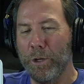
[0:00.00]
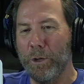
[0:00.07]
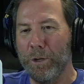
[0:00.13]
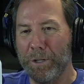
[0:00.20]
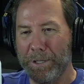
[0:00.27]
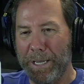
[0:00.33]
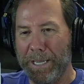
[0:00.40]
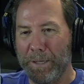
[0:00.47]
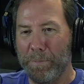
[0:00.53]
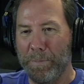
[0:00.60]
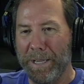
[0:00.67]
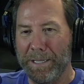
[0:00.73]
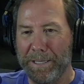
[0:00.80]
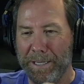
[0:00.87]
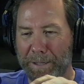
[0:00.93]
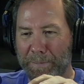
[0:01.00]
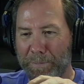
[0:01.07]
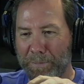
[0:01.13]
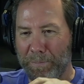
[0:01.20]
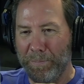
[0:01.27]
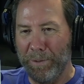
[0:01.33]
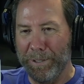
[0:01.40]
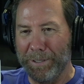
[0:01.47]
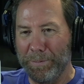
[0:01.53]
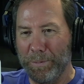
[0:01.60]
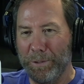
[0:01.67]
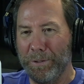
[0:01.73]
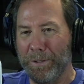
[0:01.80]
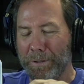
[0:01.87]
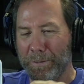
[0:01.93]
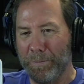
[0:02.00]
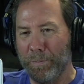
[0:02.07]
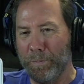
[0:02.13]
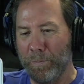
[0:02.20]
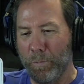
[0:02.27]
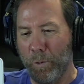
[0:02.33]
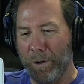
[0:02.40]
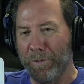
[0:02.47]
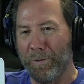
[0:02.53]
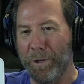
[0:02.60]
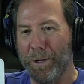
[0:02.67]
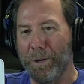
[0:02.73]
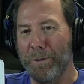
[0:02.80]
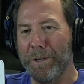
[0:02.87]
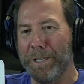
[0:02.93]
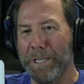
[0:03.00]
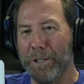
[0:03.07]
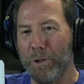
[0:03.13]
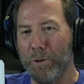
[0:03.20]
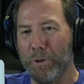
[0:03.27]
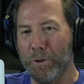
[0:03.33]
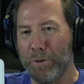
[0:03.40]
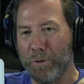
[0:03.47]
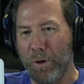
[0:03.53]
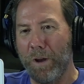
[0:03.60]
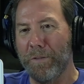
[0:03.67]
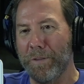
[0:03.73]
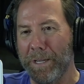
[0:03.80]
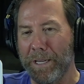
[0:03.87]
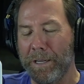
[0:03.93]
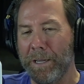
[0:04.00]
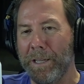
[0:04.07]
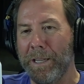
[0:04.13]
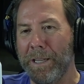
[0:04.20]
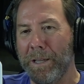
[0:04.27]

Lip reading: You just take a basic principle of workflow and then you just solved it.